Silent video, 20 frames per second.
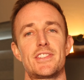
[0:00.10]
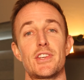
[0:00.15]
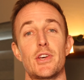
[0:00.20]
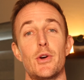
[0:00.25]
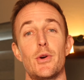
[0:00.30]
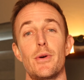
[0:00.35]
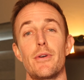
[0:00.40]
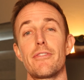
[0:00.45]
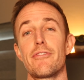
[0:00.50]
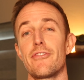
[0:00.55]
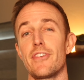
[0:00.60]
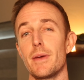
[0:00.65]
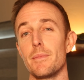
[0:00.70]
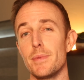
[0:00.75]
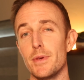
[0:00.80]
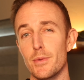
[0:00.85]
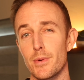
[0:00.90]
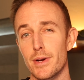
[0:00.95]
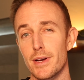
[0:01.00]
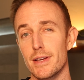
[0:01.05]
So
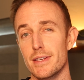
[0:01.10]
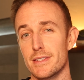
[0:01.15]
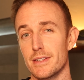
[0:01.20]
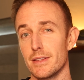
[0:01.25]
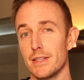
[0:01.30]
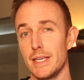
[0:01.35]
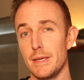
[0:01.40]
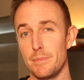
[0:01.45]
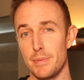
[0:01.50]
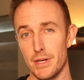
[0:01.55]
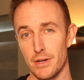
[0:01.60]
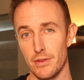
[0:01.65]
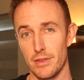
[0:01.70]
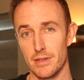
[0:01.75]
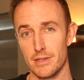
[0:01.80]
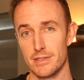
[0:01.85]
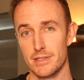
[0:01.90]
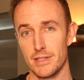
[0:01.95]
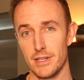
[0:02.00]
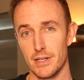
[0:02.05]
February is a leap year
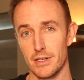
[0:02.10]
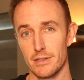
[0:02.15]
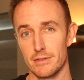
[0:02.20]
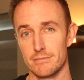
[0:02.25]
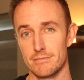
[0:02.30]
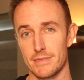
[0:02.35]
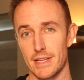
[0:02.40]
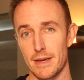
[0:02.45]
this year.